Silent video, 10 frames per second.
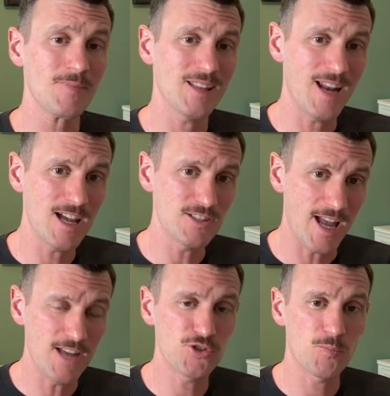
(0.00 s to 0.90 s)
that has
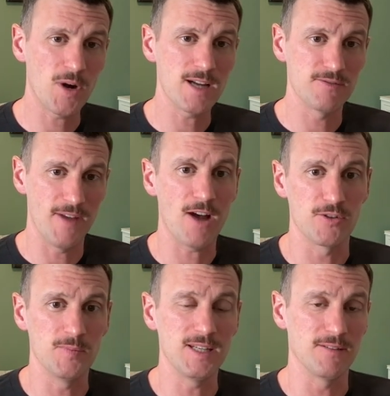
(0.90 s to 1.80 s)
enterprise value,
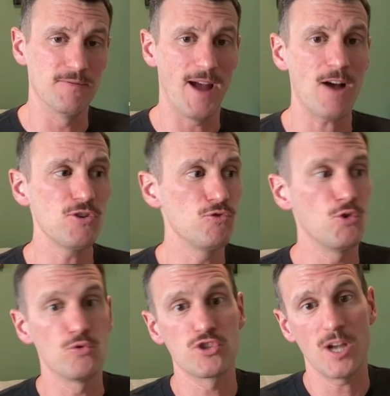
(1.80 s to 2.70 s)
meaning value
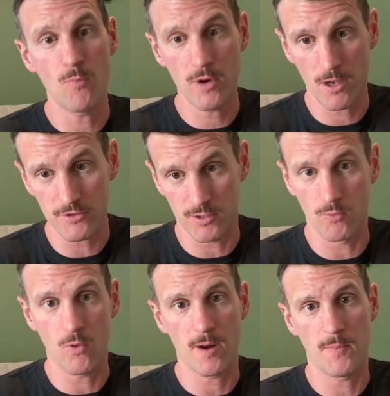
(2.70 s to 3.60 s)
to someone else that would
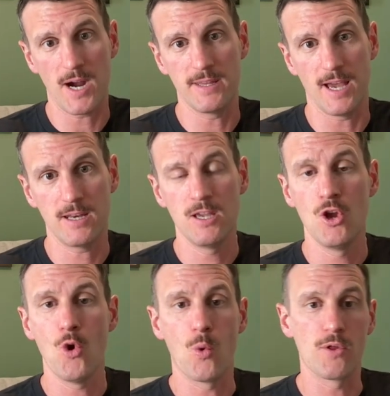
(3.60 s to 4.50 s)
want to buy that,
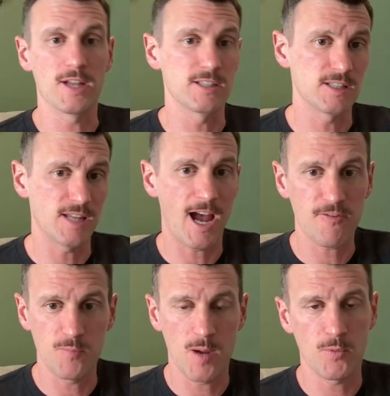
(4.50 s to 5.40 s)
whether that's a
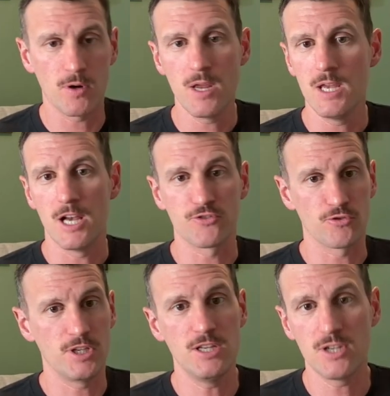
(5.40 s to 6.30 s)
staff member, a
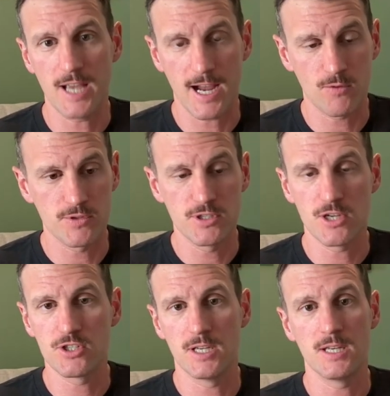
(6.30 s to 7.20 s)
strategic
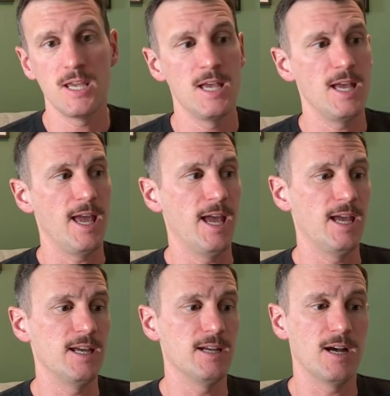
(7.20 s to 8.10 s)
acquisition,
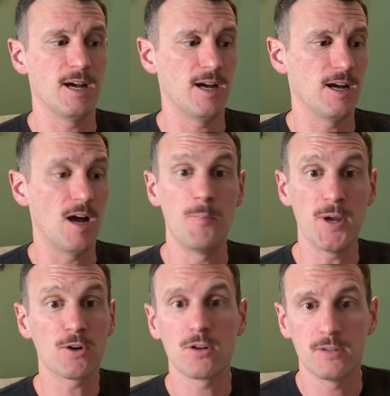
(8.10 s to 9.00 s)
a
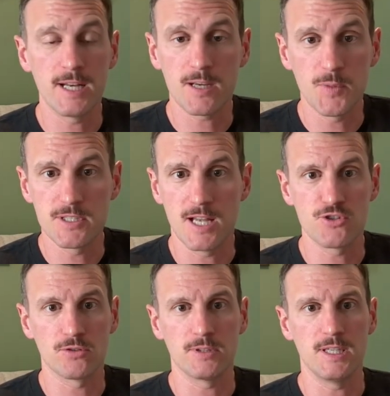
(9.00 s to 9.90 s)
bigger clinic
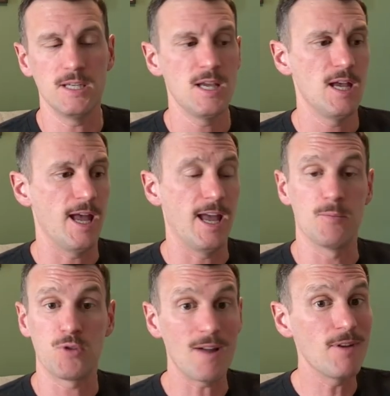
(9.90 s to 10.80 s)
potentially, a
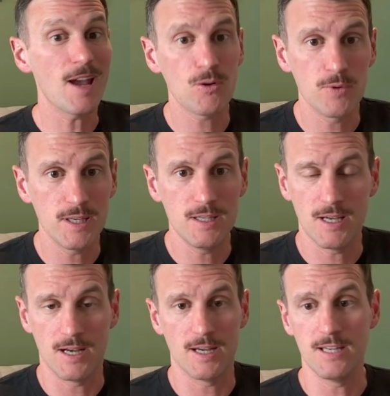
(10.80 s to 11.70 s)
private equity
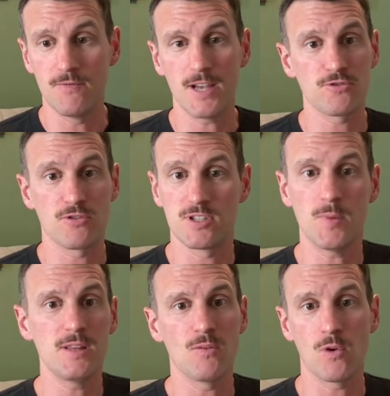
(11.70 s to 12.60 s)
investor,
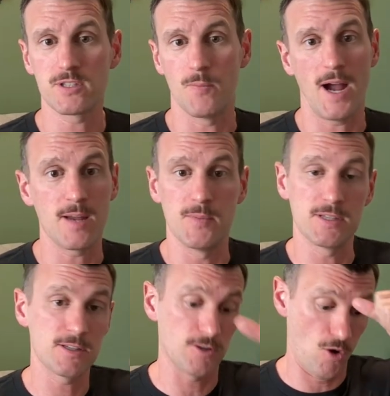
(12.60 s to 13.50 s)
somebody that wants to buy a
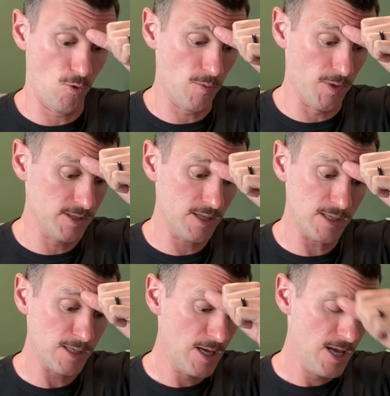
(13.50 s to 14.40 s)
business, to own a business,